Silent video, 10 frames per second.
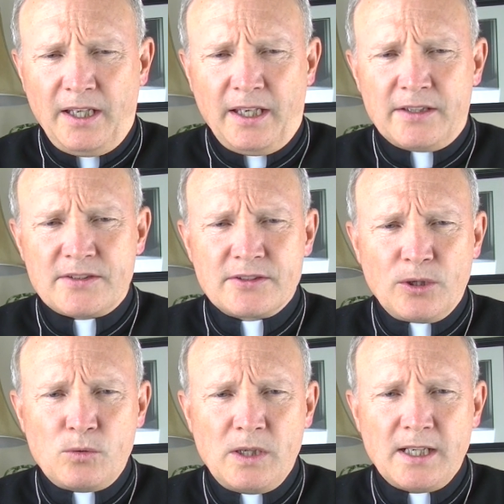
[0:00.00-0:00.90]
And
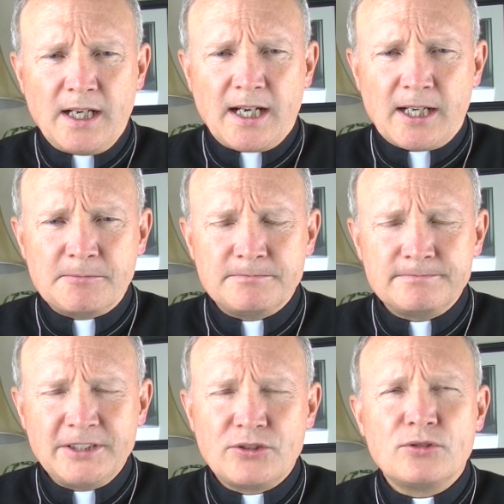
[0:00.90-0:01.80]
so um,
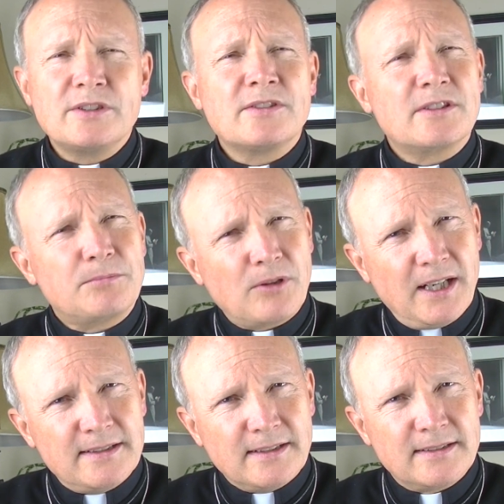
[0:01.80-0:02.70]
it shouldn't
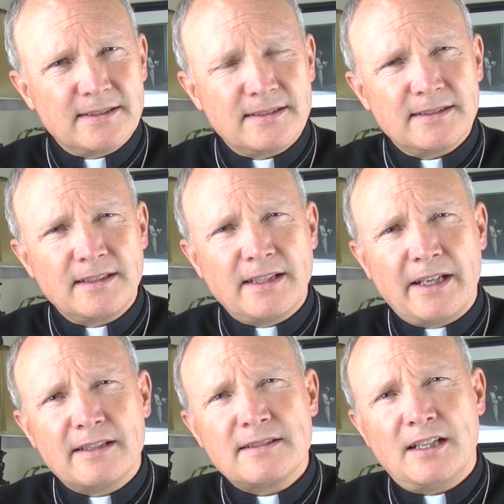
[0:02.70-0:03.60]
surprise us
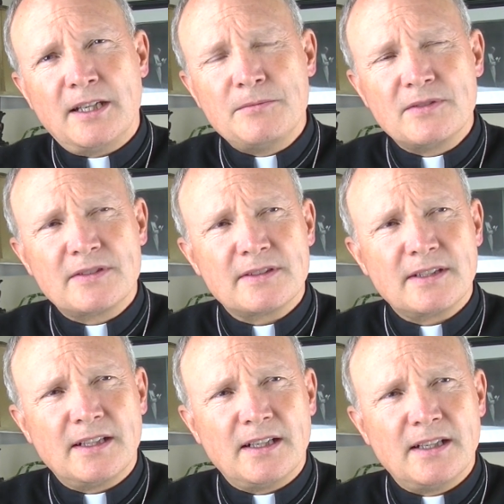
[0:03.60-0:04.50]
that at times
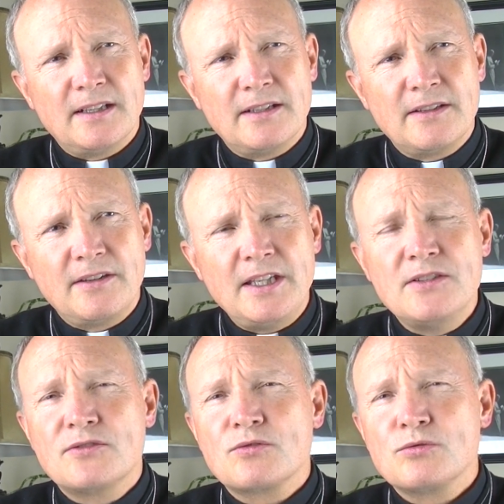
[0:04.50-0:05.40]
uh,
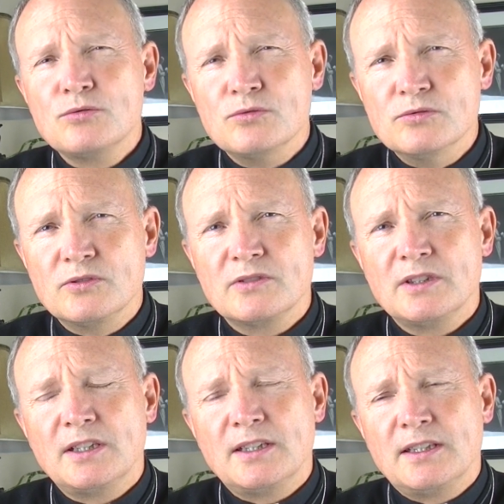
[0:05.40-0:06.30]
these truths
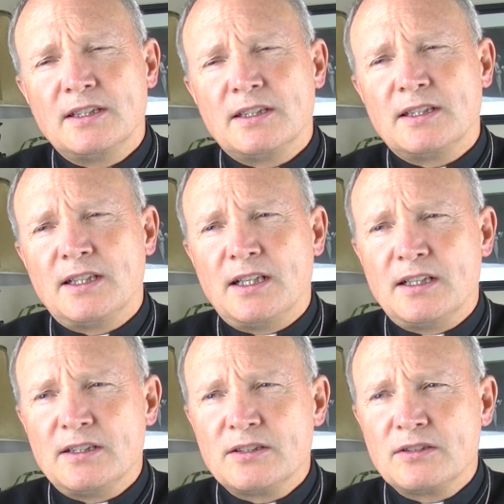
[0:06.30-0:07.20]

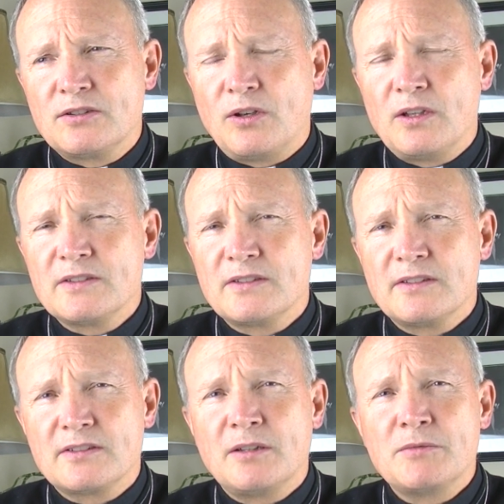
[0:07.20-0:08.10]
uh,
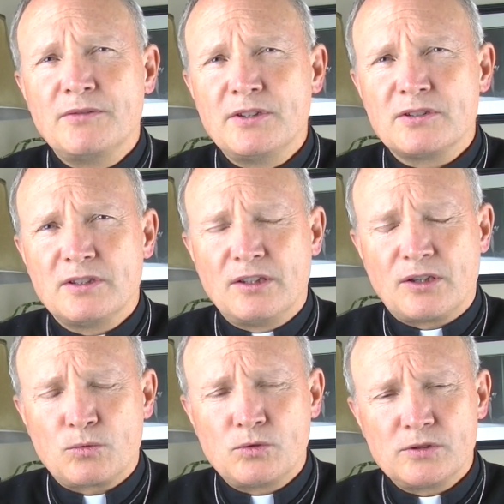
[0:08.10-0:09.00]
cause some division in
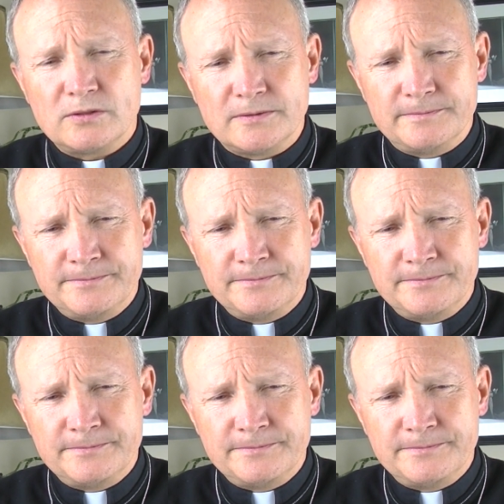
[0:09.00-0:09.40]
our world.